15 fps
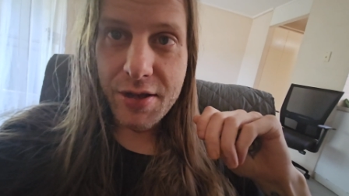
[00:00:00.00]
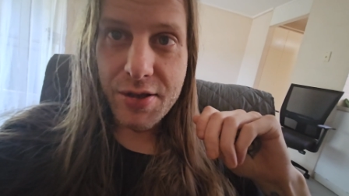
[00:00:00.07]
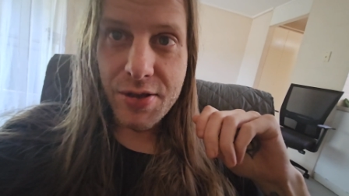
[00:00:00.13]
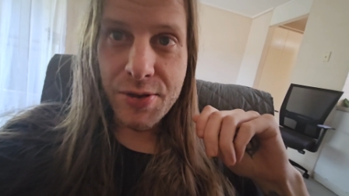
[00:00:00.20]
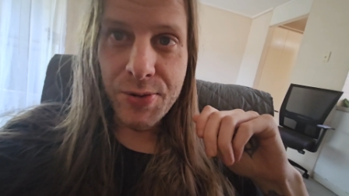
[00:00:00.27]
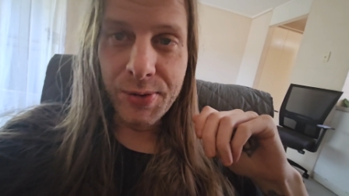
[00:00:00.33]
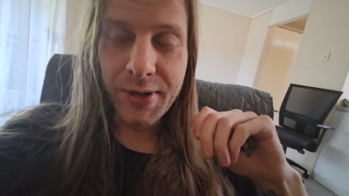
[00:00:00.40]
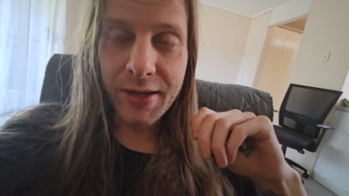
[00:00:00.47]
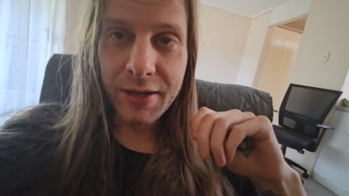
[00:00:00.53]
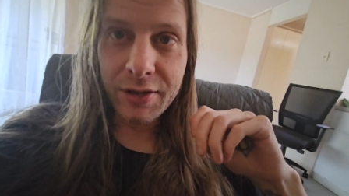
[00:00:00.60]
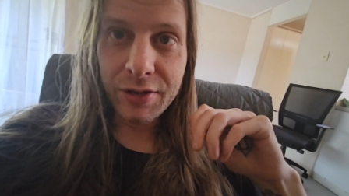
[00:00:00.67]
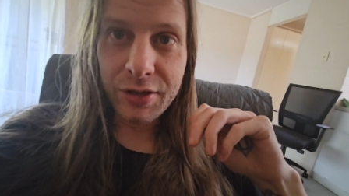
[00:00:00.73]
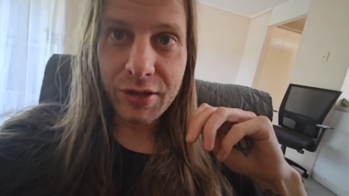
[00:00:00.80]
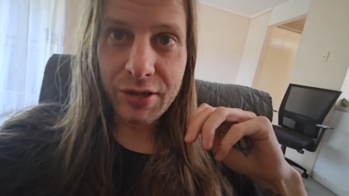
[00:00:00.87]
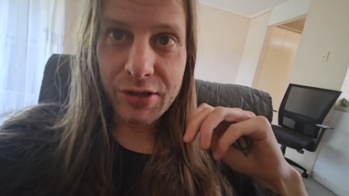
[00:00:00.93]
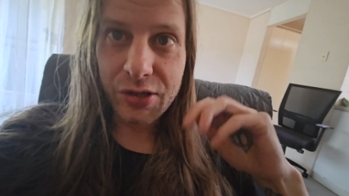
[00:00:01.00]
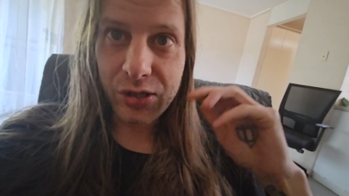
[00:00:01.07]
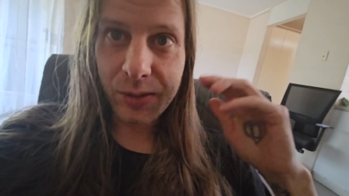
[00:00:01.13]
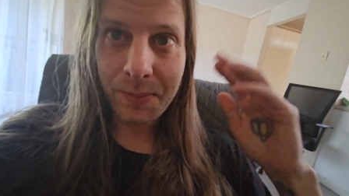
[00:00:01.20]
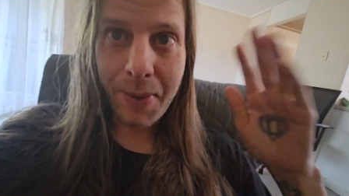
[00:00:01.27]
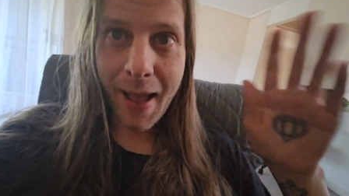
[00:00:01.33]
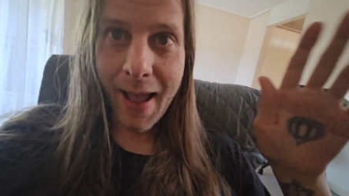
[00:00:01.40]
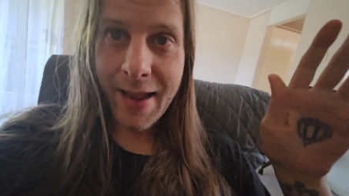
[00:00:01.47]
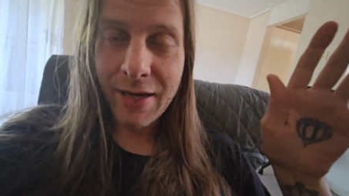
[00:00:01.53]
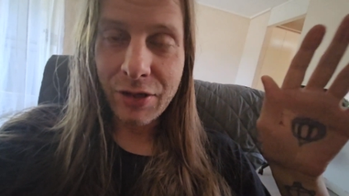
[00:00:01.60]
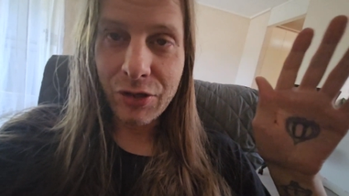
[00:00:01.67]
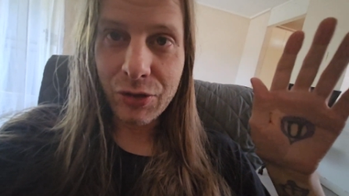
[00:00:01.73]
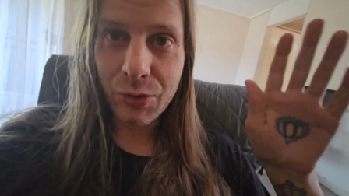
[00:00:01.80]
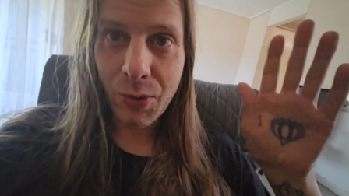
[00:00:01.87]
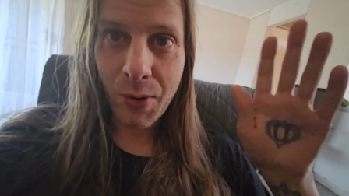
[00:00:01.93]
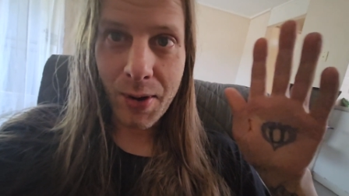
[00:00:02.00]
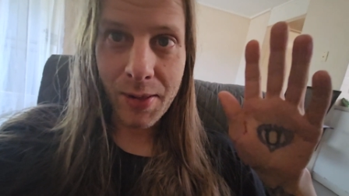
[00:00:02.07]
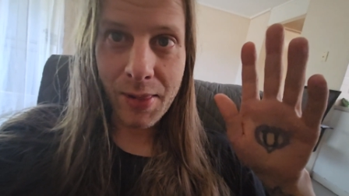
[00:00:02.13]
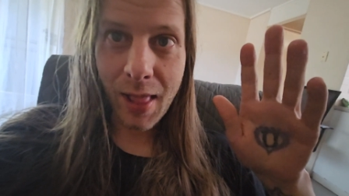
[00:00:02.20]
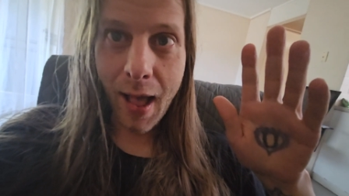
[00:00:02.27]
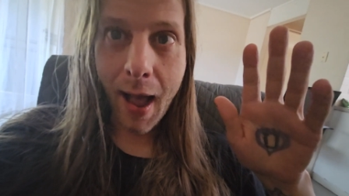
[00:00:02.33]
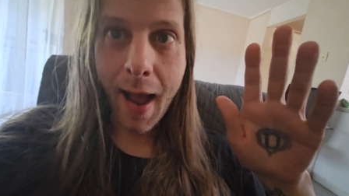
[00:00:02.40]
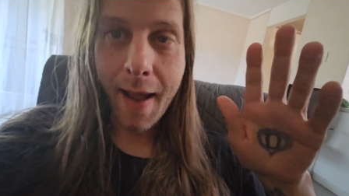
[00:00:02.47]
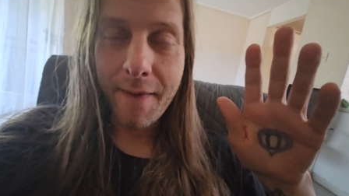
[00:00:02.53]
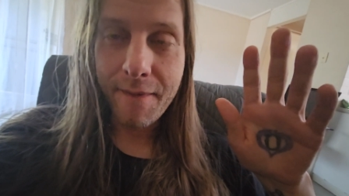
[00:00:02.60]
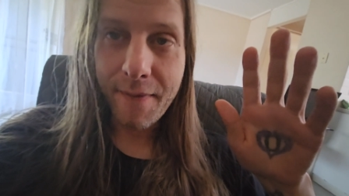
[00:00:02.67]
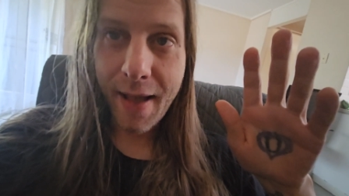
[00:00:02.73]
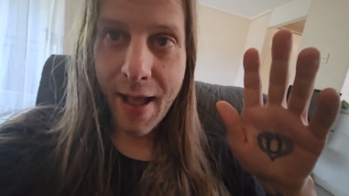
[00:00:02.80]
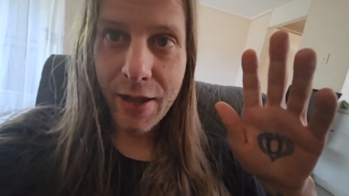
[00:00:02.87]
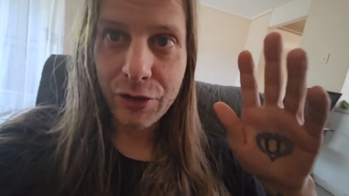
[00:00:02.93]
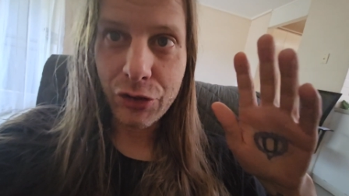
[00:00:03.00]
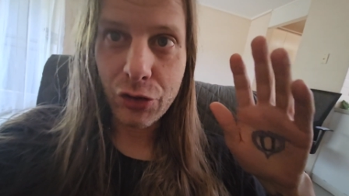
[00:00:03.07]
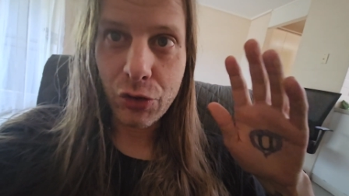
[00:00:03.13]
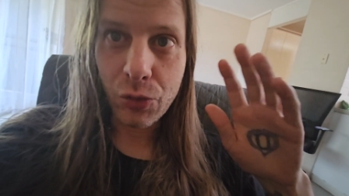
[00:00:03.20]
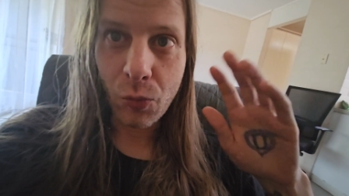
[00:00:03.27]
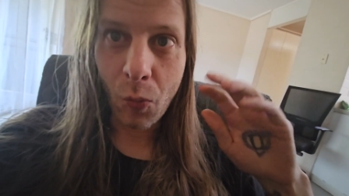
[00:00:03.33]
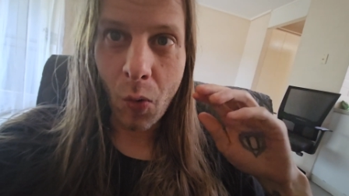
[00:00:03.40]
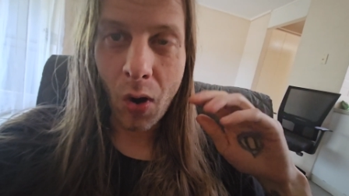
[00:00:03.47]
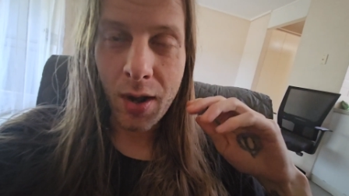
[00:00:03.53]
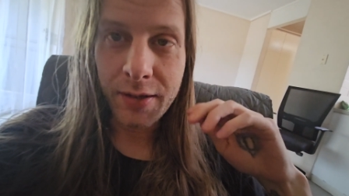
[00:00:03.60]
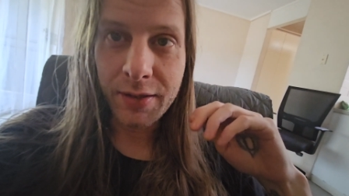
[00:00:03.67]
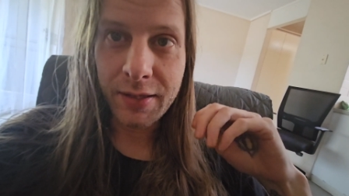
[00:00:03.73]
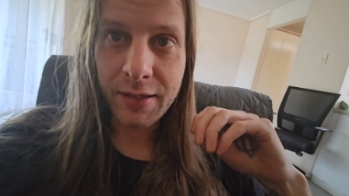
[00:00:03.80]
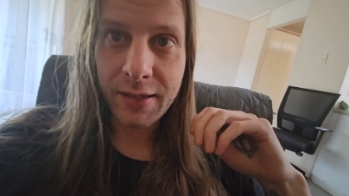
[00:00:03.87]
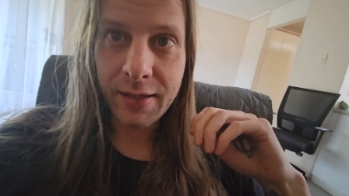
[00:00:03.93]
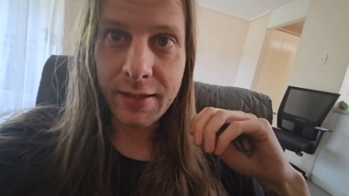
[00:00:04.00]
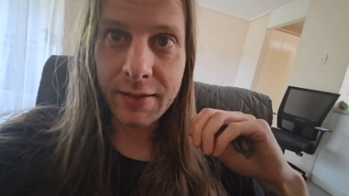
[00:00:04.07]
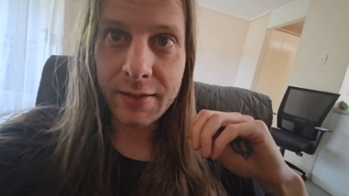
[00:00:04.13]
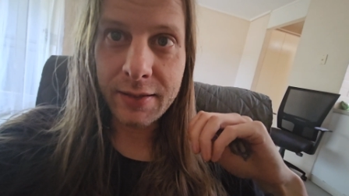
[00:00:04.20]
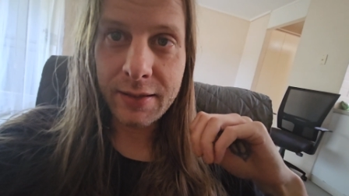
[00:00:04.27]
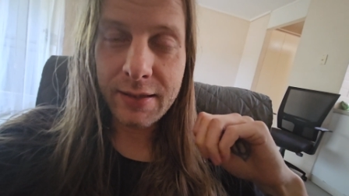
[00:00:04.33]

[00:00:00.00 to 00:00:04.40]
you can just paint your life as you want it